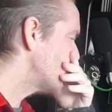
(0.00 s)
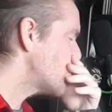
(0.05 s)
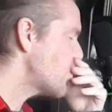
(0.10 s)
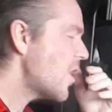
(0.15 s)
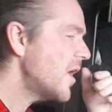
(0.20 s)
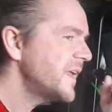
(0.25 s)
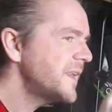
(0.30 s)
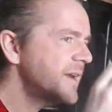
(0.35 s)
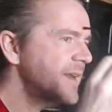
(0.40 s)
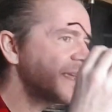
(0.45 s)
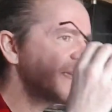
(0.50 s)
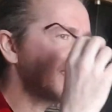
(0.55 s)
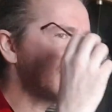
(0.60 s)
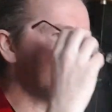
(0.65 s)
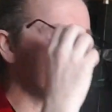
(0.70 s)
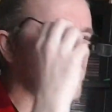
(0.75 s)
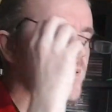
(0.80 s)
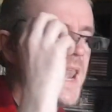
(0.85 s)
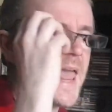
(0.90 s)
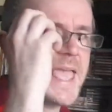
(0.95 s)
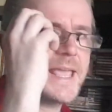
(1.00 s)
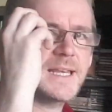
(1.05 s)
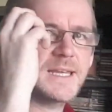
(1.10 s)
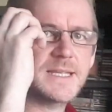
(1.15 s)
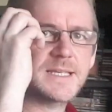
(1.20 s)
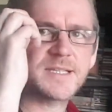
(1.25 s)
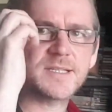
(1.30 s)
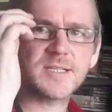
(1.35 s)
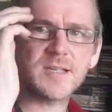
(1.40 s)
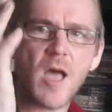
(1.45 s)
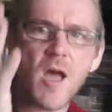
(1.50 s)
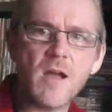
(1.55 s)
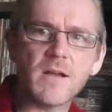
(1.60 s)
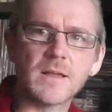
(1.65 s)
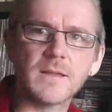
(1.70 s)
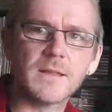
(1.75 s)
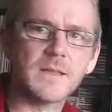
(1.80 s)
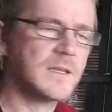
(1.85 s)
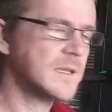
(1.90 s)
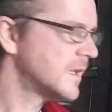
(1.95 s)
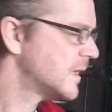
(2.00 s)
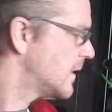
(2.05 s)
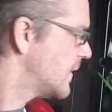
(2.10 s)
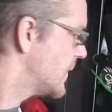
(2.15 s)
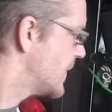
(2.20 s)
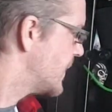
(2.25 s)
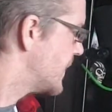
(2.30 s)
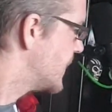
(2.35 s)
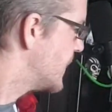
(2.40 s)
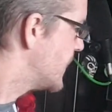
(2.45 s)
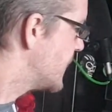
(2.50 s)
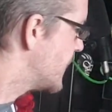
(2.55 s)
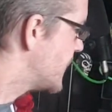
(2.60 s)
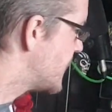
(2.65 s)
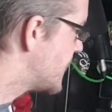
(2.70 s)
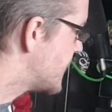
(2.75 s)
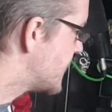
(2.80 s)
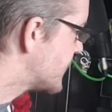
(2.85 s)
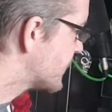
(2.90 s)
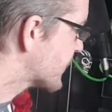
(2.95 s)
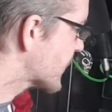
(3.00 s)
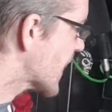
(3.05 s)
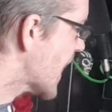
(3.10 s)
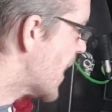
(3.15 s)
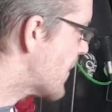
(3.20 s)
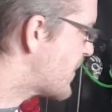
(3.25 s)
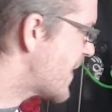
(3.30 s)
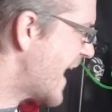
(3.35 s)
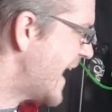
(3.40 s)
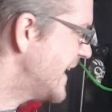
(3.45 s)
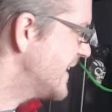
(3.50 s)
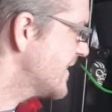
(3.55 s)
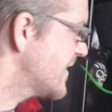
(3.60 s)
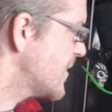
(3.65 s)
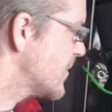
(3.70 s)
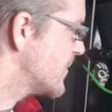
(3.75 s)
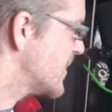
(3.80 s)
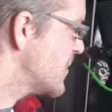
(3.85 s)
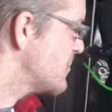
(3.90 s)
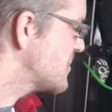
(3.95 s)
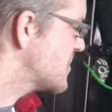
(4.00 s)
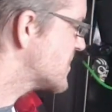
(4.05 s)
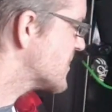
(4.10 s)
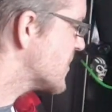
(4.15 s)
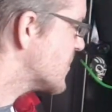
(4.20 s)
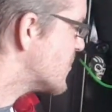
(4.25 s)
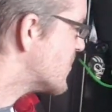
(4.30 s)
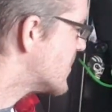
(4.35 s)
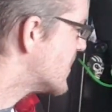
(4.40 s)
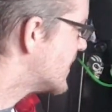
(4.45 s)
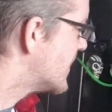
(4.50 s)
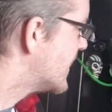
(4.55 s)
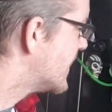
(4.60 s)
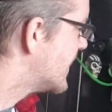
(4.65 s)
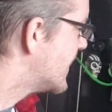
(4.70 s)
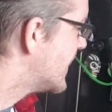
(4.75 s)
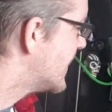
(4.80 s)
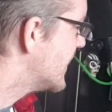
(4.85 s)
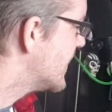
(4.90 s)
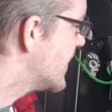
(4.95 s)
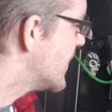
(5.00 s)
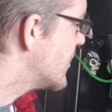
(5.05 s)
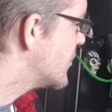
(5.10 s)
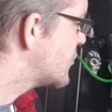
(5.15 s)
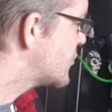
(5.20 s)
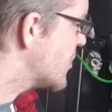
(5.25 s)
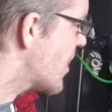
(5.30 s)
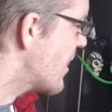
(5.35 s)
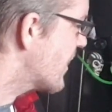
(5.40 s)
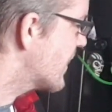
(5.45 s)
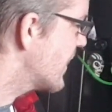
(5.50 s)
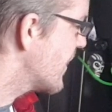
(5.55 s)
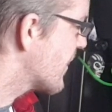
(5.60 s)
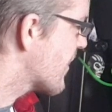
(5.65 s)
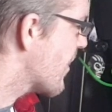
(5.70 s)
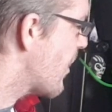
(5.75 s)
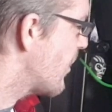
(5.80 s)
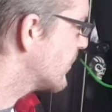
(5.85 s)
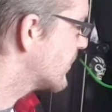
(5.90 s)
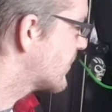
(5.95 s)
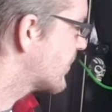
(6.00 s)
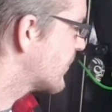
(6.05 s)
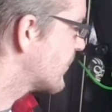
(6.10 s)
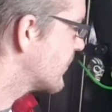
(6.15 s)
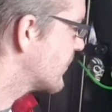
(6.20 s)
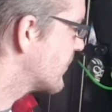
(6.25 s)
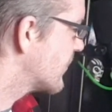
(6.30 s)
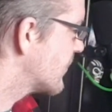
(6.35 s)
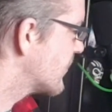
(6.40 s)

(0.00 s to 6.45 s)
Why do they keep playing this song? A Pain That I'm Used To. Jacques LeCompte